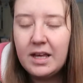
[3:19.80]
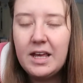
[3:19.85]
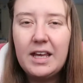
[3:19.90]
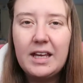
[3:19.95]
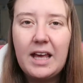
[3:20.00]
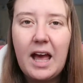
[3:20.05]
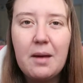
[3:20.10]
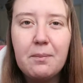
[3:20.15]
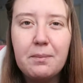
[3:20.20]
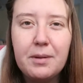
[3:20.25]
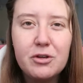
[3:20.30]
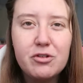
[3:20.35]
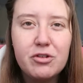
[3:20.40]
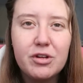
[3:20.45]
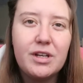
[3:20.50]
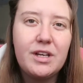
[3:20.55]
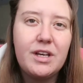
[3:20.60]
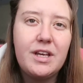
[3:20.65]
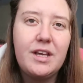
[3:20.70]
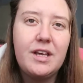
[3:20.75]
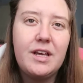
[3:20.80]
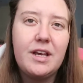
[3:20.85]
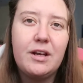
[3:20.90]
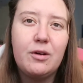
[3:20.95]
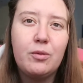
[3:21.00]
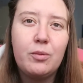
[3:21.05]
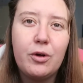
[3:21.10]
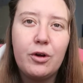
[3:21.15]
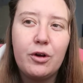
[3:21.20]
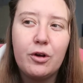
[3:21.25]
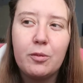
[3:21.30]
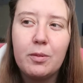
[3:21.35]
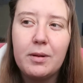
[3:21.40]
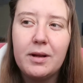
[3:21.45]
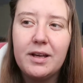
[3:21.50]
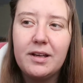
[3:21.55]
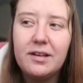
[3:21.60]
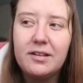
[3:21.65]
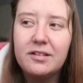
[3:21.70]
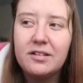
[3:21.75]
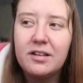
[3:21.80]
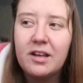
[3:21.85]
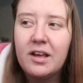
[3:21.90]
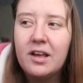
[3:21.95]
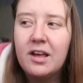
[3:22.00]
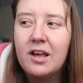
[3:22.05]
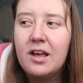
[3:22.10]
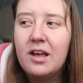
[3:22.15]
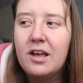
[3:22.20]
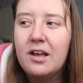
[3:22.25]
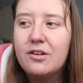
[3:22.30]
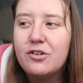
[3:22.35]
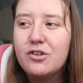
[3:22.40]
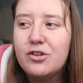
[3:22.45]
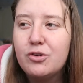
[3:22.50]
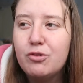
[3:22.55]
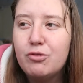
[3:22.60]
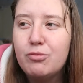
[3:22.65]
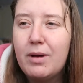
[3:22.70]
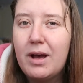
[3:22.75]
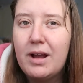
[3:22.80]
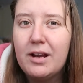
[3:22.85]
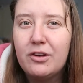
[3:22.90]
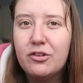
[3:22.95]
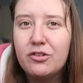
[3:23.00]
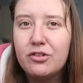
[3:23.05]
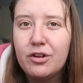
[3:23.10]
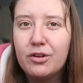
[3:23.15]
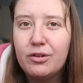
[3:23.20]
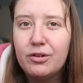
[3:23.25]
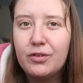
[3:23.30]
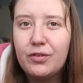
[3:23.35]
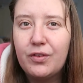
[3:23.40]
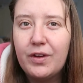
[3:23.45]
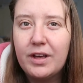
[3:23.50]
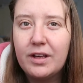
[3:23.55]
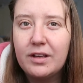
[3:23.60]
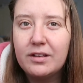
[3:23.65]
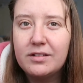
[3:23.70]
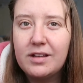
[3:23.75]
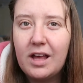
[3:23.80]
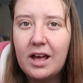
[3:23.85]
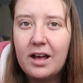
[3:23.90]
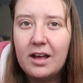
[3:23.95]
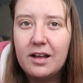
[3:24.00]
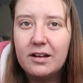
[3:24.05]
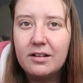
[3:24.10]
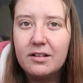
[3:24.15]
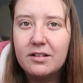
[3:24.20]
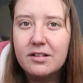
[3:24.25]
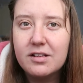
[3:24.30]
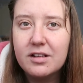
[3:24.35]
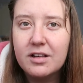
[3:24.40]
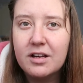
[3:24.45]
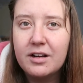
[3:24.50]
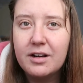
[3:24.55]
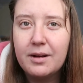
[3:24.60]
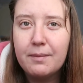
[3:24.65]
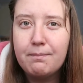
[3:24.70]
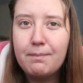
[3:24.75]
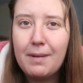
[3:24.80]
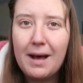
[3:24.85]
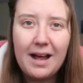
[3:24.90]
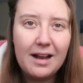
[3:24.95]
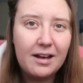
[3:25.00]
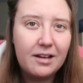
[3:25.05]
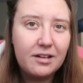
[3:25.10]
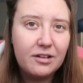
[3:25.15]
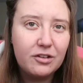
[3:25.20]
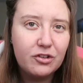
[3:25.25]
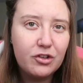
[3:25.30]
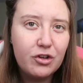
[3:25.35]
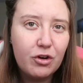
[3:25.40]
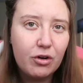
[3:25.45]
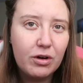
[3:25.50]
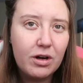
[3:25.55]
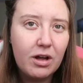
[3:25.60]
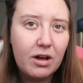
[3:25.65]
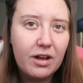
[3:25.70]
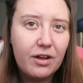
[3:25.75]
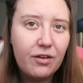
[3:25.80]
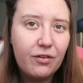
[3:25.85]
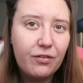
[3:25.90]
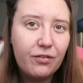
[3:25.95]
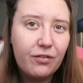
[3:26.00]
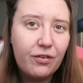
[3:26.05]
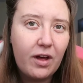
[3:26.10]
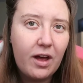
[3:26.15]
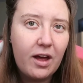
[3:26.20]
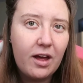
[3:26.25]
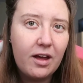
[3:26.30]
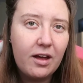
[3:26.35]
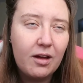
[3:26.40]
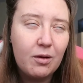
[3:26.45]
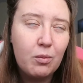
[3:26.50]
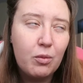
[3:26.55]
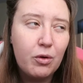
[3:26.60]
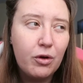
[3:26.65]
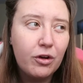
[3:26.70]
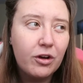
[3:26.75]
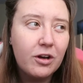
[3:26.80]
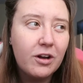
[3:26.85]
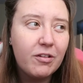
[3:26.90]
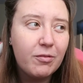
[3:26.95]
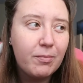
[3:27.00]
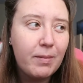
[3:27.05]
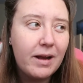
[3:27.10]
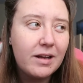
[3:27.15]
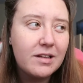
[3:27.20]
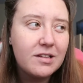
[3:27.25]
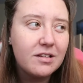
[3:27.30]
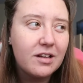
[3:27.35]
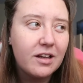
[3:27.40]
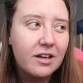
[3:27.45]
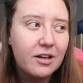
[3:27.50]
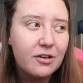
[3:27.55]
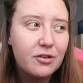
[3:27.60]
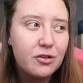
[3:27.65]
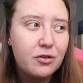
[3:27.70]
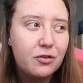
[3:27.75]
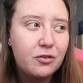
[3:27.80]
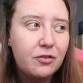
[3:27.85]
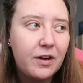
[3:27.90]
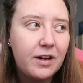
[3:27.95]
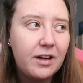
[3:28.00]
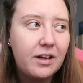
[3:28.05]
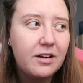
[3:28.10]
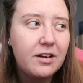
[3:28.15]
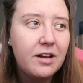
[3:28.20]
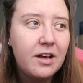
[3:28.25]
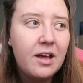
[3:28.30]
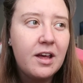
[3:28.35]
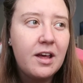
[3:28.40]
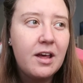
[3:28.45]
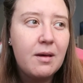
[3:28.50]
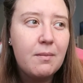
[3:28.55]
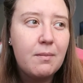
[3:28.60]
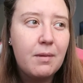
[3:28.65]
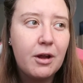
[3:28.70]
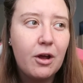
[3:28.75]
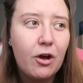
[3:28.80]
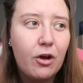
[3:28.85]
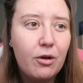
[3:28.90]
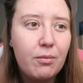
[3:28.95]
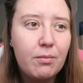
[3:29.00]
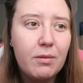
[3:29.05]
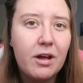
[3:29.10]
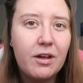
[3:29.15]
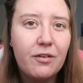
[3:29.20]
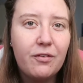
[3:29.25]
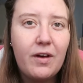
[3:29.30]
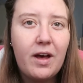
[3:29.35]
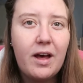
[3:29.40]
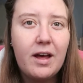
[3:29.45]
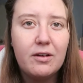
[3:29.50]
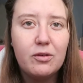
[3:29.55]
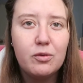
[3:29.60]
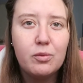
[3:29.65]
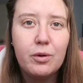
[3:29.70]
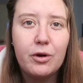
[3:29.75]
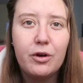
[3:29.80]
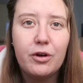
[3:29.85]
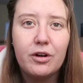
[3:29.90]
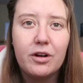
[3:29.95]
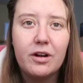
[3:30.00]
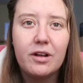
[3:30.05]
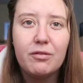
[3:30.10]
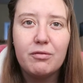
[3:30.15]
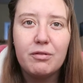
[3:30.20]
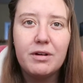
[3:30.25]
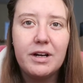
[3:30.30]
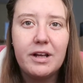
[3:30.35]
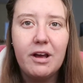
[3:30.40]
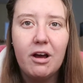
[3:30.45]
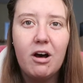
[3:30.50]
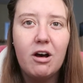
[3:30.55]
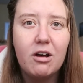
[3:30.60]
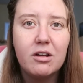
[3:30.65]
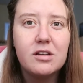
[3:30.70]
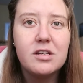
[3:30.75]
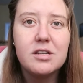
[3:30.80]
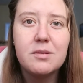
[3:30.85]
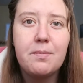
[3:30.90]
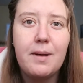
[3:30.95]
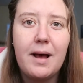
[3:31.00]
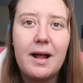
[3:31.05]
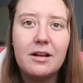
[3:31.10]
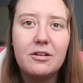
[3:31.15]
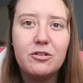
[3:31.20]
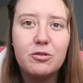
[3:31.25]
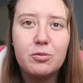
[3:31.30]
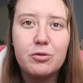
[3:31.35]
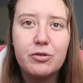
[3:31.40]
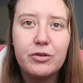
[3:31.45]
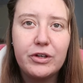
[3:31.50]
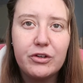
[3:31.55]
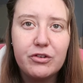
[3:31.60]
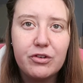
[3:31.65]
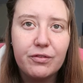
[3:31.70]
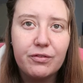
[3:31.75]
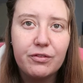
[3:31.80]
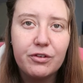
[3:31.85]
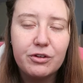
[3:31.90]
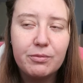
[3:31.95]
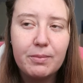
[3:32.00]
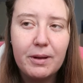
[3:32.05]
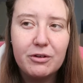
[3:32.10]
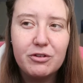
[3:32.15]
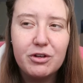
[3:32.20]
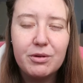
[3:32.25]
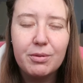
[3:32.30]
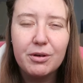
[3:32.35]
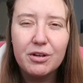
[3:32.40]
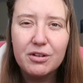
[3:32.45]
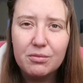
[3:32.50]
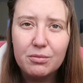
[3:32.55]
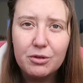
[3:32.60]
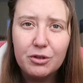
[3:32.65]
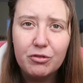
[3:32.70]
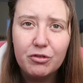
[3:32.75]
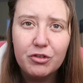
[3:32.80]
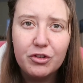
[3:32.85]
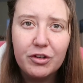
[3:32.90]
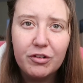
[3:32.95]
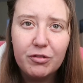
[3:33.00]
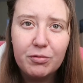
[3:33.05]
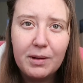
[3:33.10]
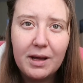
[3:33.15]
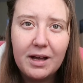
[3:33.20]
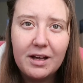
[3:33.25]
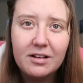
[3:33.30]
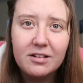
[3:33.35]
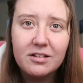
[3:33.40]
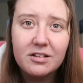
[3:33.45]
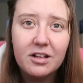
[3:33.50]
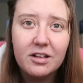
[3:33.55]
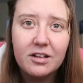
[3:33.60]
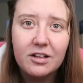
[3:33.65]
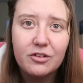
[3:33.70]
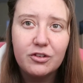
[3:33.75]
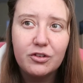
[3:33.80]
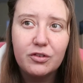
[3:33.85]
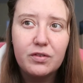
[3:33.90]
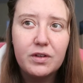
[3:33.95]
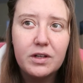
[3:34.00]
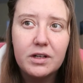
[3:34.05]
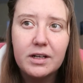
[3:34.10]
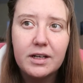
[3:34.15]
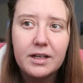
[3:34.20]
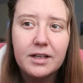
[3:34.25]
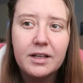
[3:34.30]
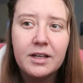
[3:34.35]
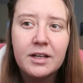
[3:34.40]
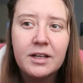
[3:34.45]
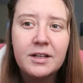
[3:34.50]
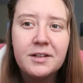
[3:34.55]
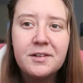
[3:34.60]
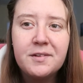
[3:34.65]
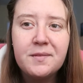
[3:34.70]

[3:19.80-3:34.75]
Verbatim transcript: it can be tricky in a workplace to manage those things and kind of balance your life and work-life balance. Like I do find my home life and work life really hard to balance between each other, especially because I'm doing shift patterns. Like I just feel like